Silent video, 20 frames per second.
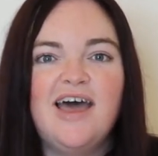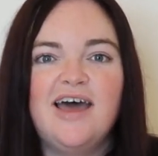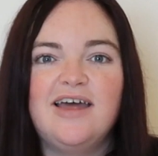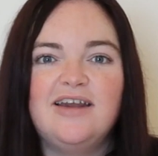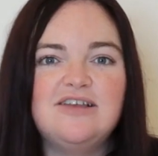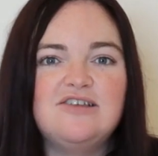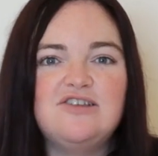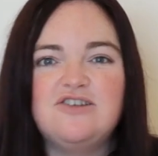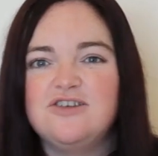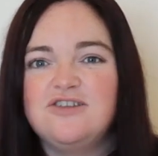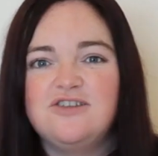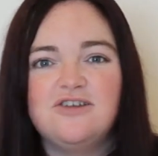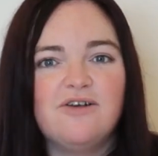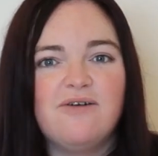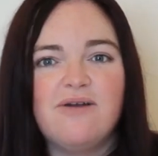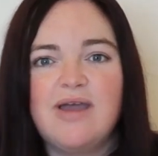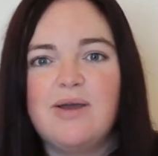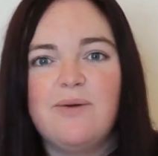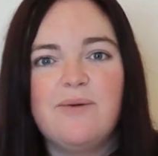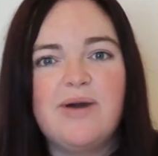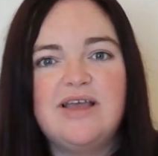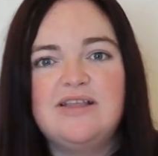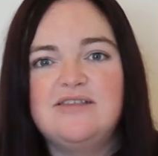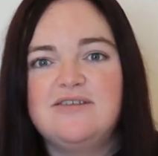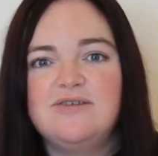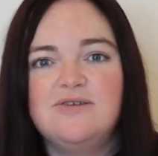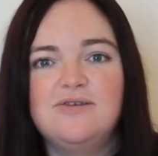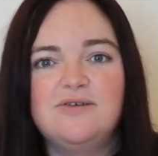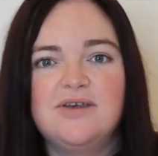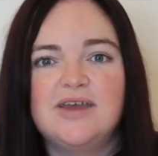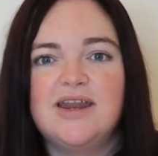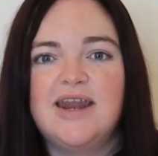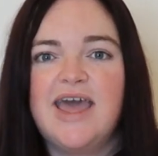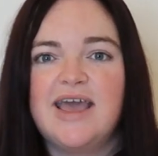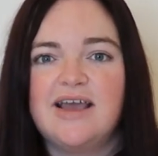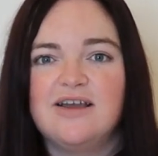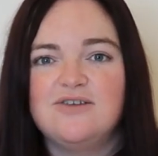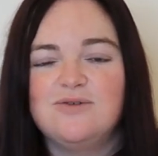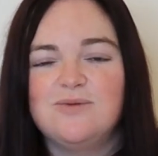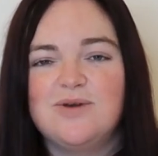And it's just a great way to
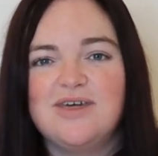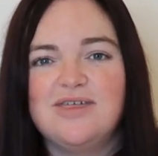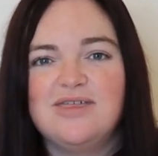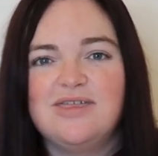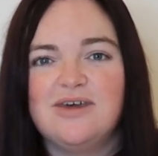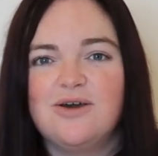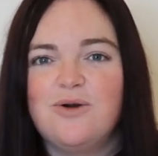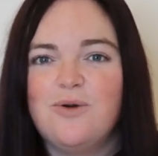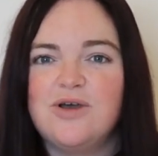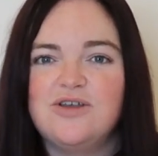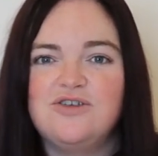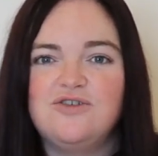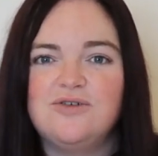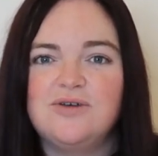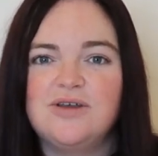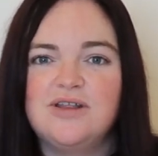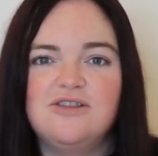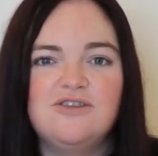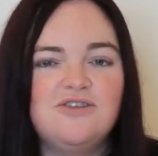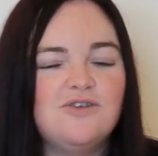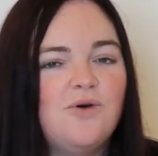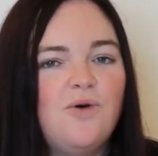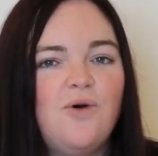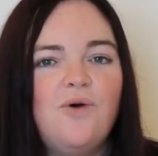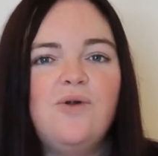connect with equestrians